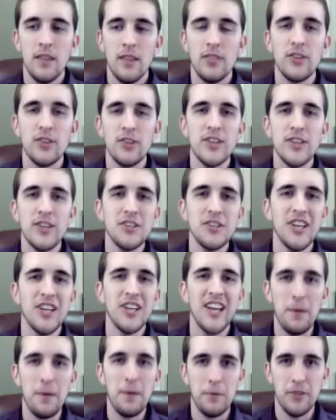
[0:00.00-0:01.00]
There's actually
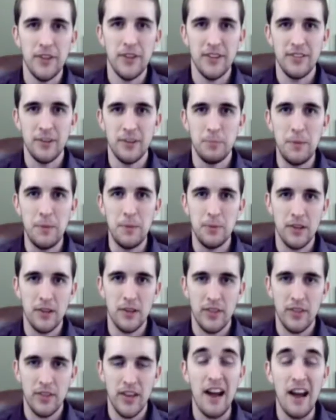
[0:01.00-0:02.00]
a couple things
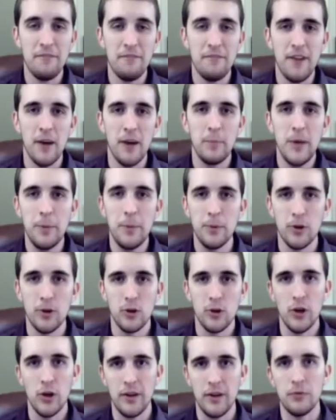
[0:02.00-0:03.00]
that I found people are
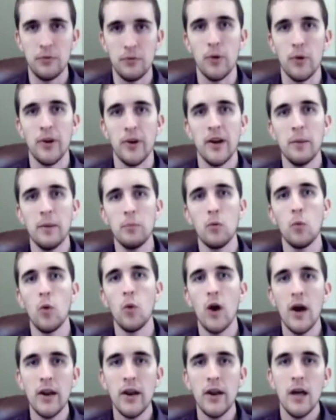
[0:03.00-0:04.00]
looking for. Number
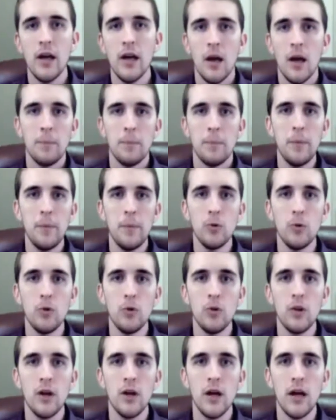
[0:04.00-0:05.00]
one,
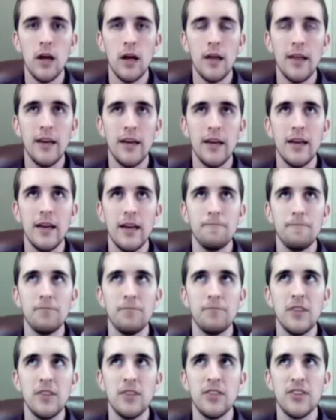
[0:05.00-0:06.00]

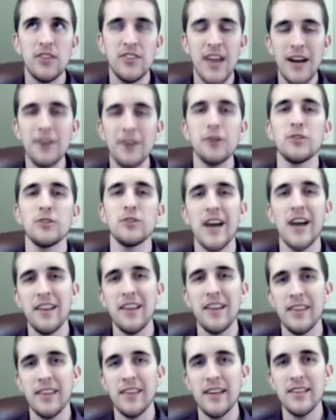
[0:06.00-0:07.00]
the technical
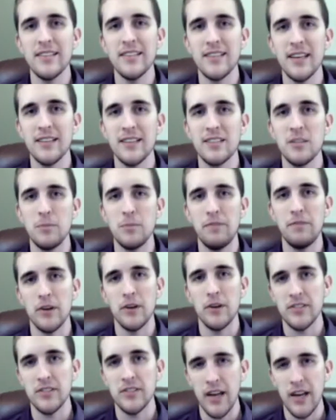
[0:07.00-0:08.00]
side of things tends to be
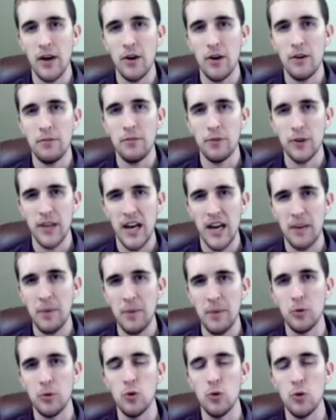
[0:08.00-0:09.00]
very scary for a lot of
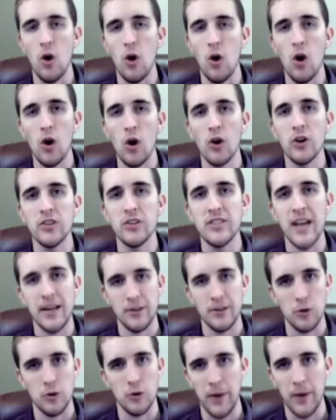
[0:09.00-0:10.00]
people who aren't
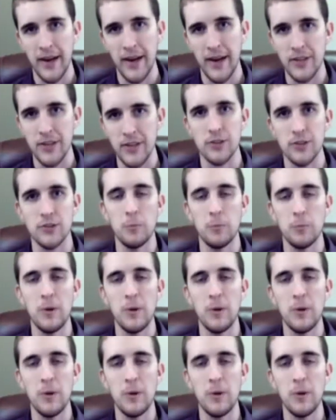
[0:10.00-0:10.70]
technical by nature. So